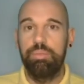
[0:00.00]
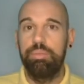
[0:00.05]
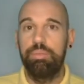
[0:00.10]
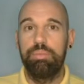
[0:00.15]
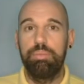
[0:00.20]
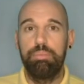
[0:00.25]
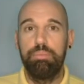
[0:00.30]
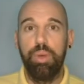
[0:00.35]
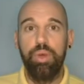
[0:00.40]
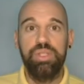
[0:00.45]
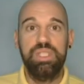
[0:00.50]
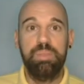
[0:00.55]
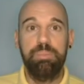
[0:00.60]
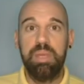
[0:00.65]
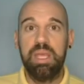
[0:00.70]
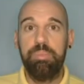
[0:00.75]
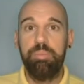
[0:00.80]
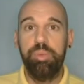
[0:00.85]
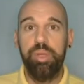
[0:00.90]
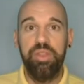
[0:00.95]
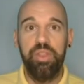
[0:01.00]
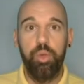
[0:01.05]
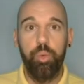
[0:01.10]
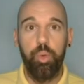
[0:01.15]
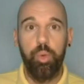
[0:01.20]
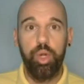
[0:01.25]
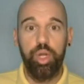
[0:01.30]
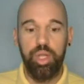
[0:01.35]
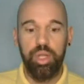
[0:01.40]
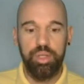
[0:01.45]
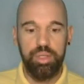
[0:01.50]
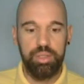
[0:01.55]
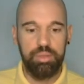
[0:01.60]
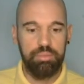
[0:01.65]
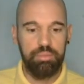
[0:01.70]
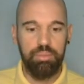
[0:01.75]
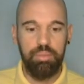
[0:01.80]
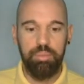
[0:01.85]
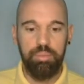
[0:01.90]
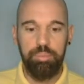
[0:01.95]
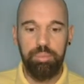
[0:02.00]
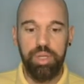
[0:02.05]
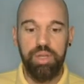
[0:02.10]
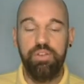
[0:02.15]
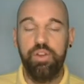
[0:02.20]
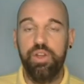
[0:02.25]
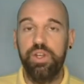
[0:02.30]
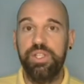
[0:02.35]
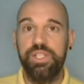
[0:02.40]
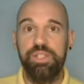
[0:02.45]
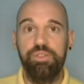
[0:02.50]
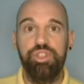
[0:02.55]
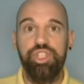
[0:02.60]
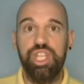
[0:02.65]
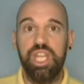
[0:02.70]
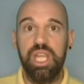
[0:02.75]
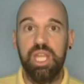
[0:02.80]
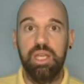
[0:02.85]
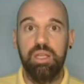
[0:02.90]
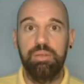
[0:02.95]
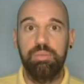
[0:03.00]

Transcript: most people in the world prefer sushi.